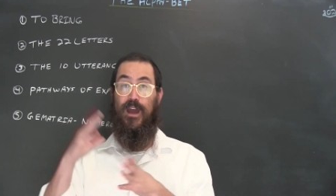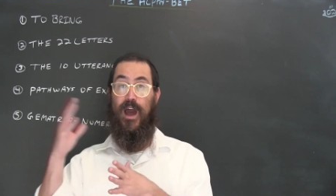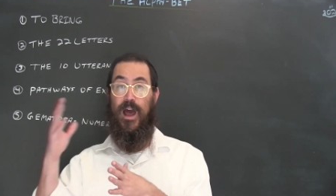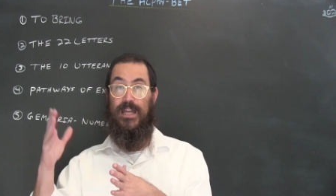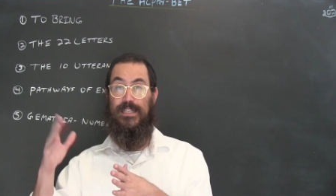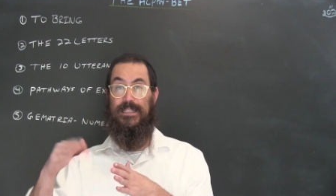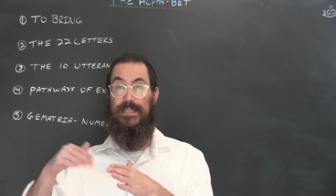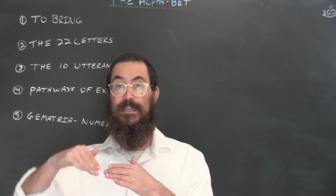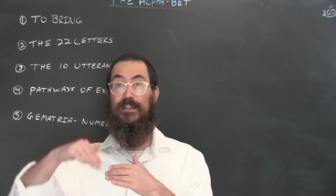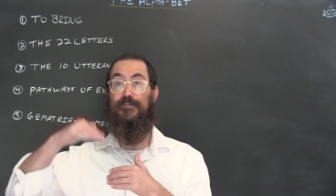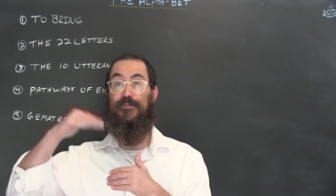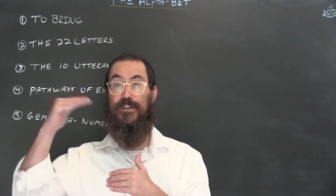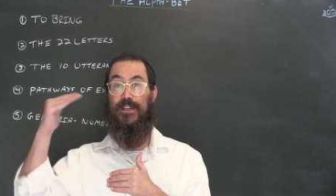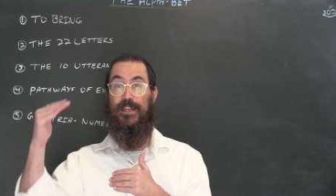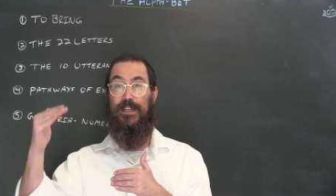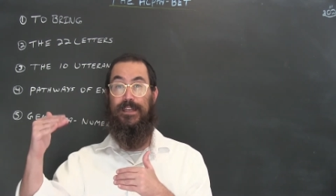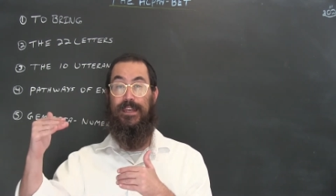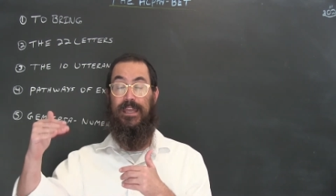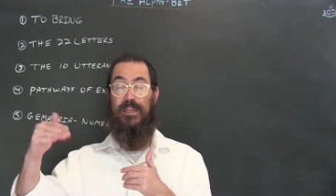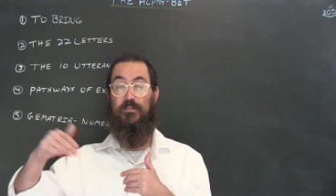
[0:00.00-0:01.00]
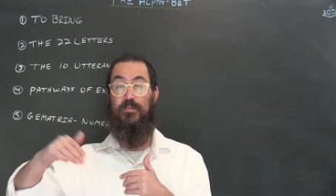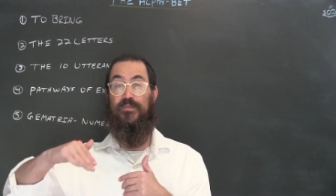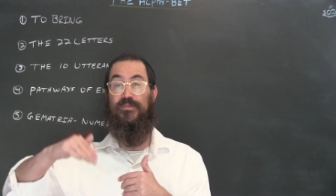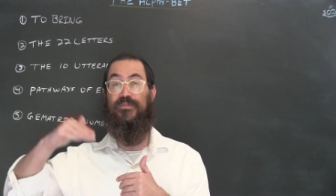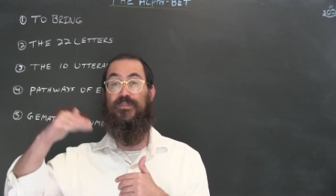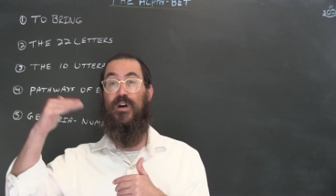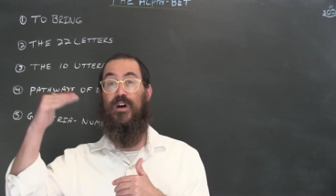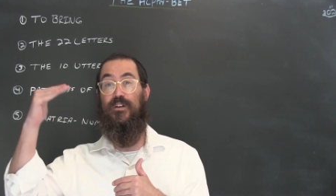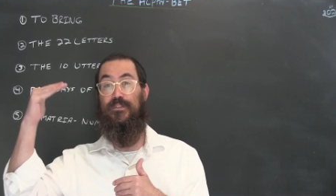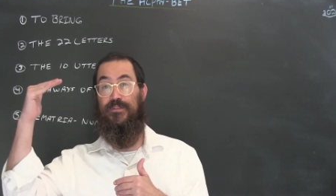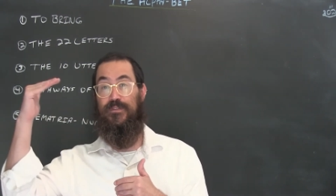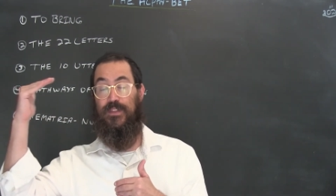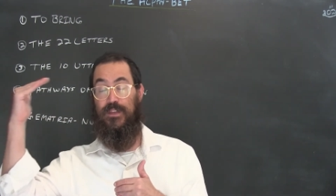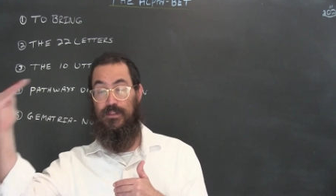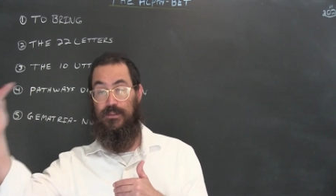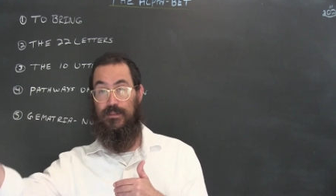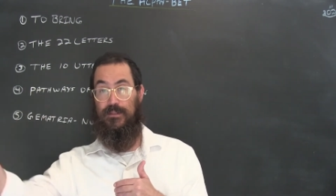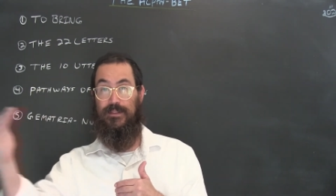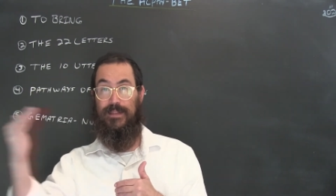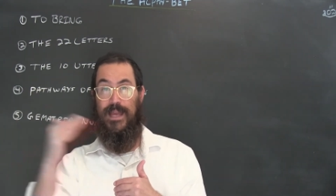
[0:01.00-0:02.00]
God's infinite name of, of
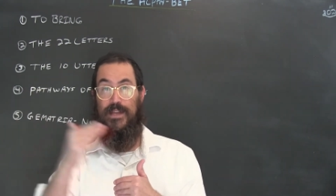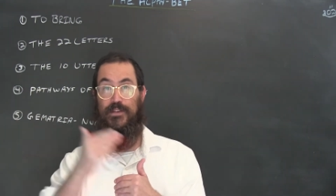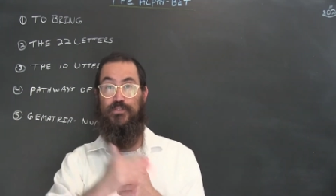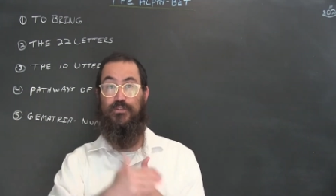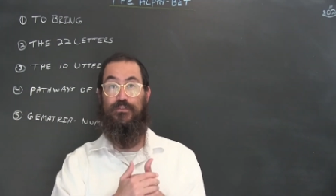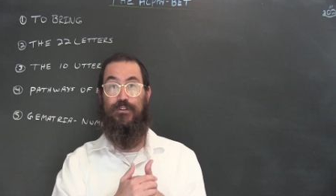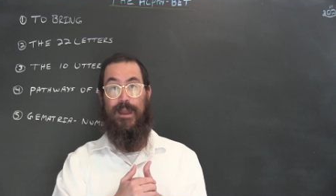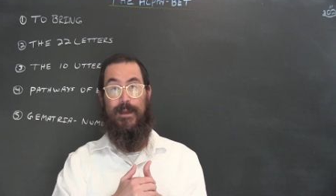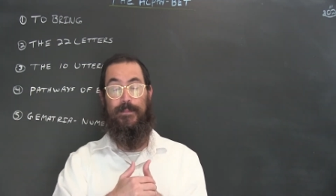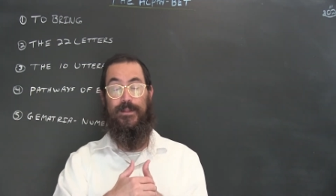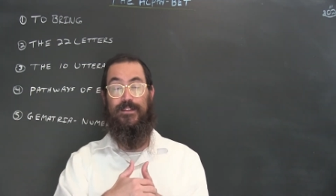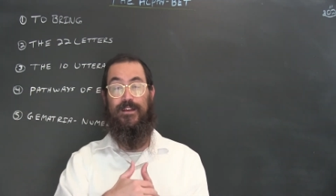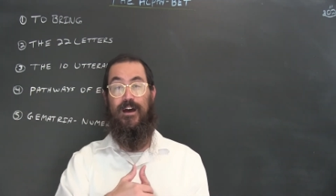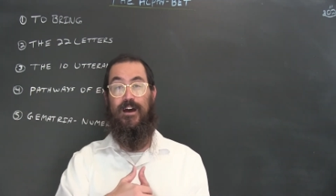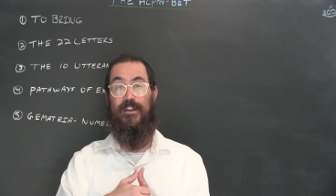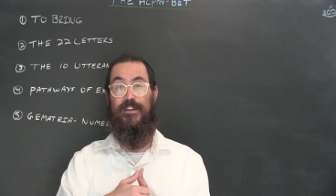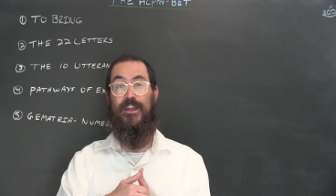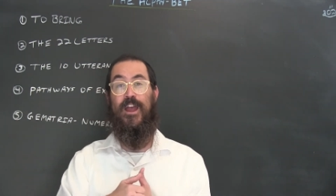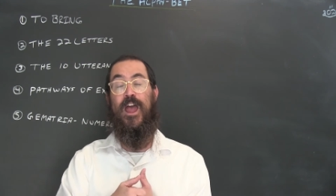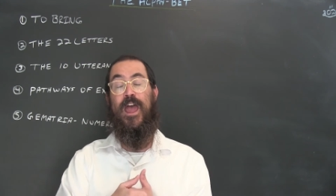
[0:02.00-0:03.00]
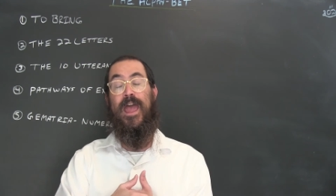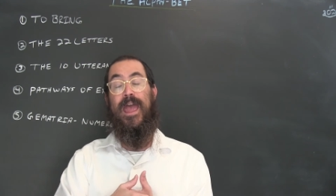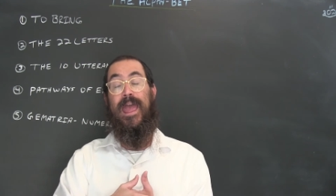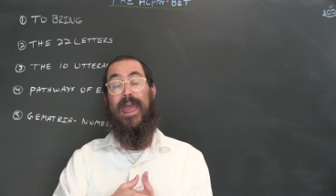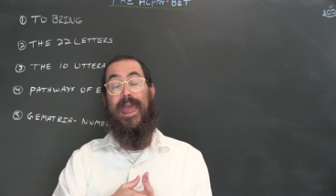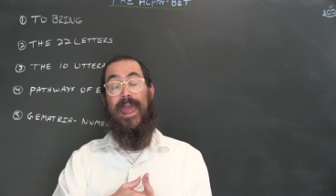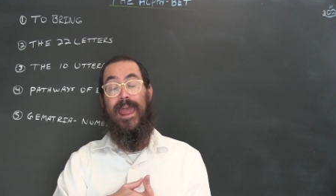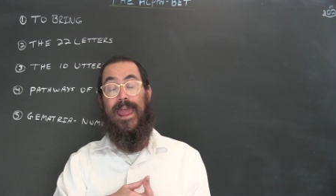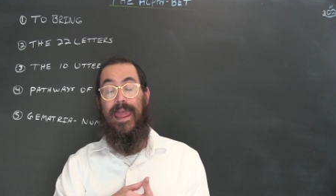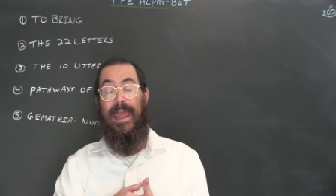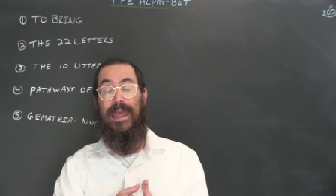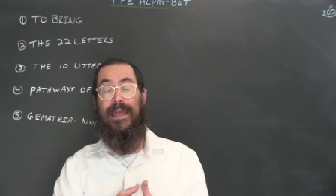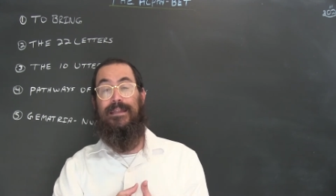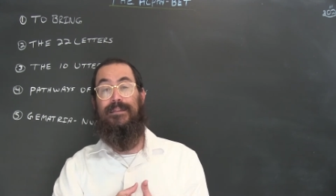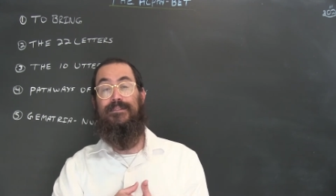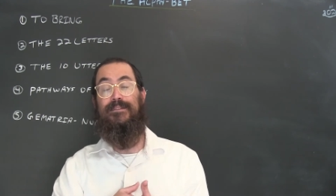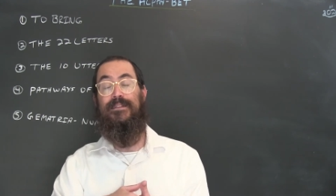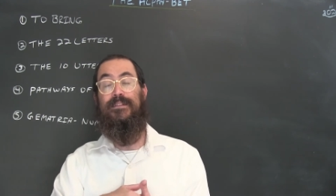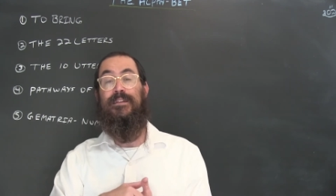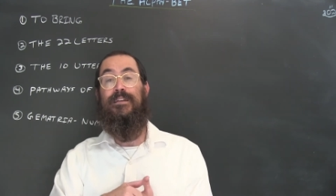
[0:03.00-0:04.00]
the tetragrammaton.
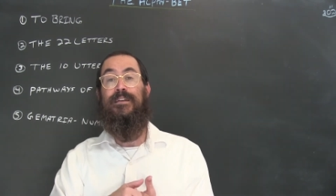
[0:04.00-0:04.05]
And